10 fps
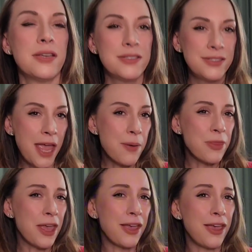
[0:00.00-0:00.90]
Same
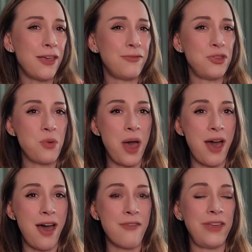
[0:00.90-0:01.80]
thing if you
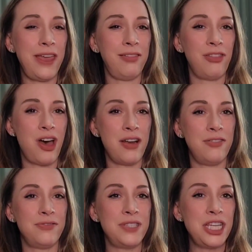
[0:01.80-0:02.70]
have a lot
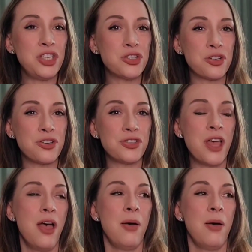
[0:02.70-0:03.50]
of teachers.